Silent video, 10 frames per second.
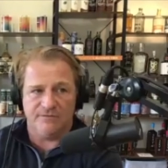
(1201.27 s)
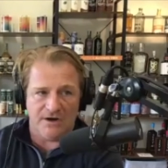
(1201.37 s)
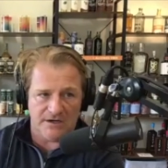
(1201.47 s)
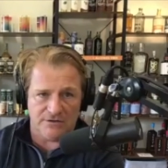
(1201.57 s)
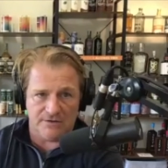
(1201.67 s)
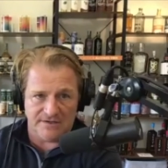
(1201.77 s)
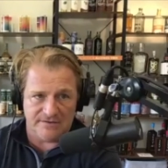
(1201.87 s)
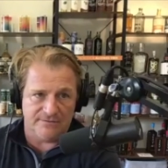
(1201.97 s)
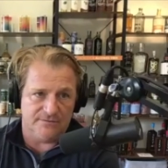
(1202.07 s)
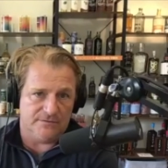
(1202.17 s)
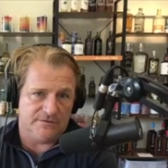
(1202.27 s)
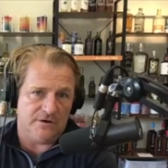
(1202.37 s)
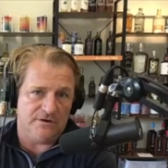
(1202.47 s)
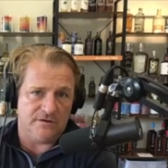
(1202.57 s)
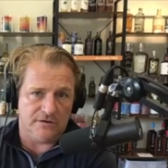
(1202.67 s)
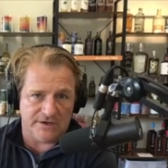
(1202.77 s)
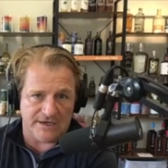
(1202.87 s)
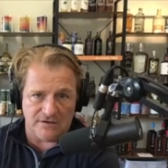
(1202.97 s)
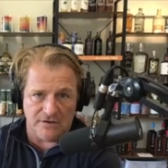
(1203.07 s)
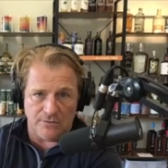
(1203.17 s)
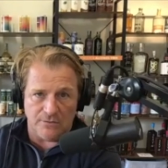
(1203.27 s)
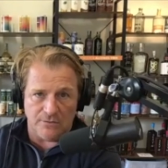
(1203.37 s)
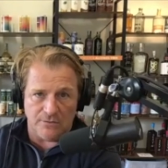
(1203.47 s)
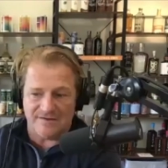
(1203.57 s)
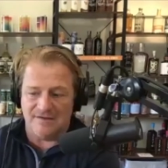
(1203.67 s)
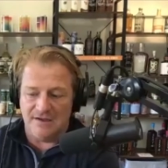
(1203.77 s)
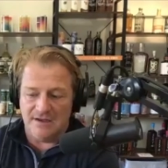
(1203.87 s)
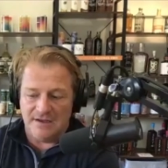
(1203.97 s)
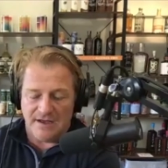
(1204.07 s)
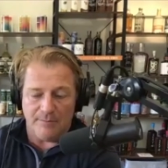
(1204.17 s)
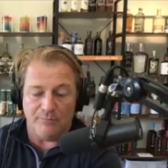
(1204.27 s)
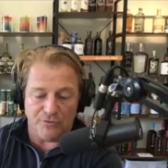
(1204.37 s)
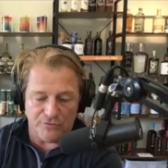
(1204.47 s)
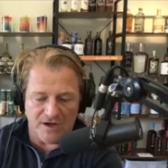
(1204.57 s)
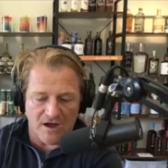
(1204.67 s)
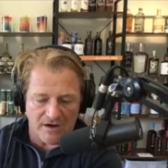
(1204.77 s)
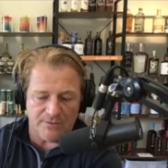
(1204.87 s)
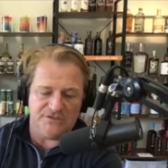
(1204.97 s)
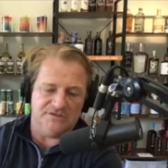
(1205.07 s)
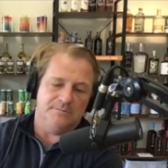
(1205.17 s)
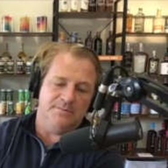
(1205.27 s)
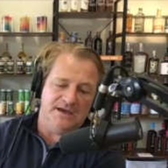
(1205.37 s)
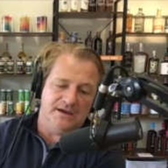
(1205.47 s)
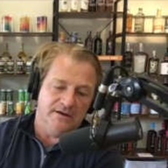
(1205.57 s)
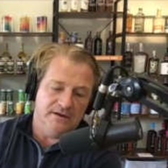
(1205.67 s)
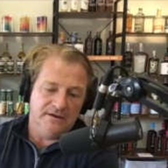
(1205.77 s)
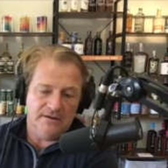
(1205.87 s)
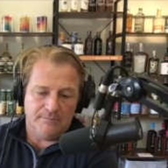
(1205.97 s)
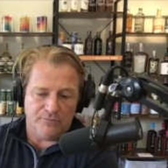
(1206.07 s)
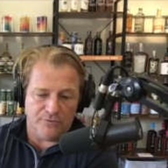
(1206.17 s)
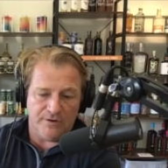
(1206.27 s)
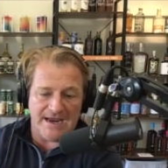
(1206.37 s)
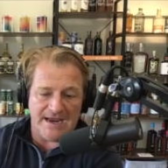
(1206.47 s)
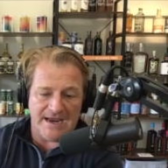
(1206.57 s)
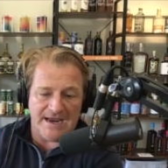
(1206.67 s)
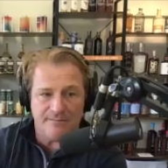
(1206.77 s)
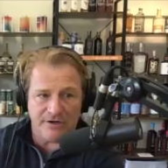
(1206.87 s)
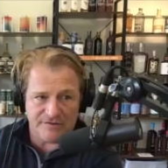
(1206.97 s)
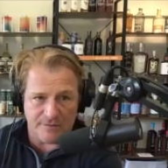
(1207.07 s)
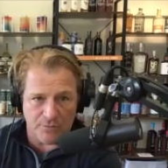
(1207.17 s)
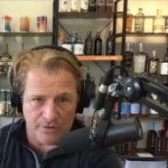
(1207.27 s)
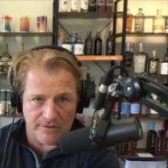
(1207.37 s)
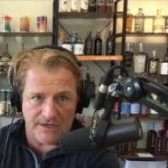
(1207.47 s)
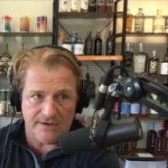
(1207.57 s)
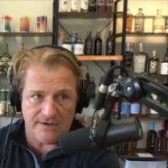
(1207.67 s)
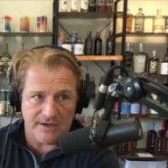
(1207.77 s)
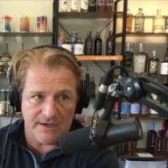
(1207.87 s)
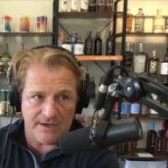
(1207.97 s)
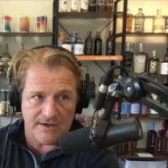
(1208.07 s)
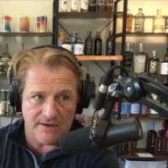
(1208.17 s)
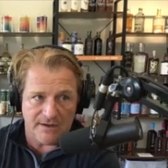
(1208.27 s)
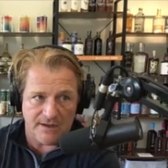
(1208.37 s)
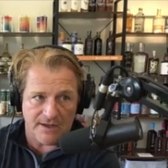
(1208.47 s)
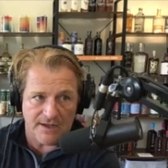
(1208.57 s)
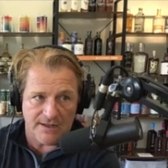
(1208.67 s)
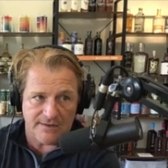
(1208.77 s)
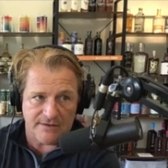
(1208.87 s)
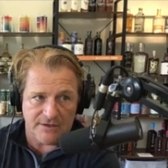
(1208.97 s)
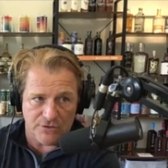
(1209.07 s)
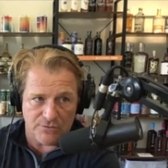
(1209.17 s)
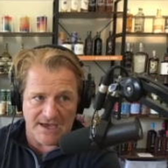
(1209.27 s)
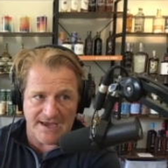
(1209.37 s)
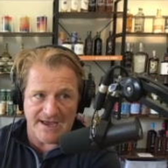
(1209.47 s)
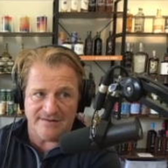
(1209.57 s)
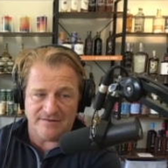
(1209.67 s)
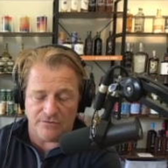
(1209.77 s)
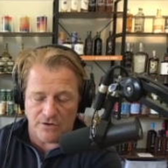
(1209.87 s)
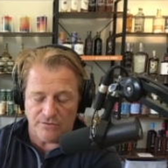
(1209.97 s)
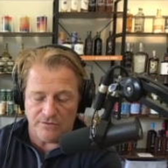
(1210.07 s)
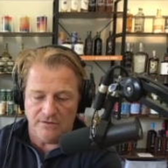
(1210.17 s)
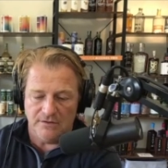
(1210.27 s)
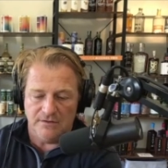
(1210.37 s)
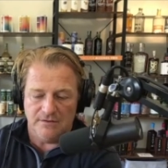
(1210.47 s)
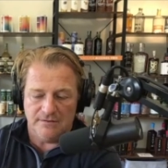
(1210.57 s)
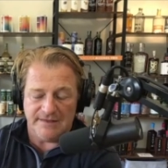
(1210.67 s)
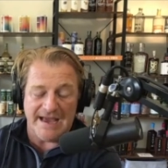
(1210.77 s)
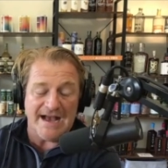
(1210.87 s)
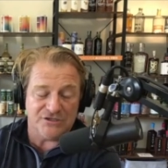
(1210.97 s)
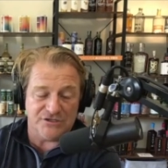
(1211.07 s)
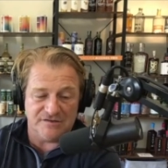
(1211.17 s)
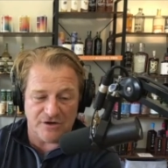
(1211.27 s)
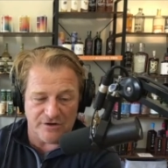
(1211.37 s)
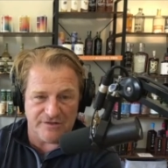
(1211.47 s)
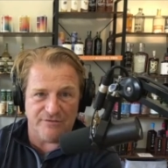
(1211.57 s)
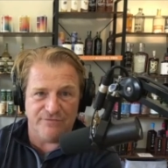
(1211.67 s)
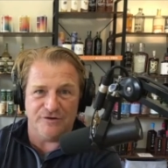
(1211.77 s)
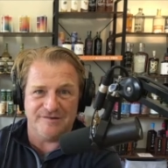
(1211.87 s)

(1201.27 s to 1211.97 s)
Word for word: varying degrees have started to look at the US. Uh, BrewDog, which is a big brewery mm-hmm. and bricks and mortar in in uh, the UK, has their own. They actually started their first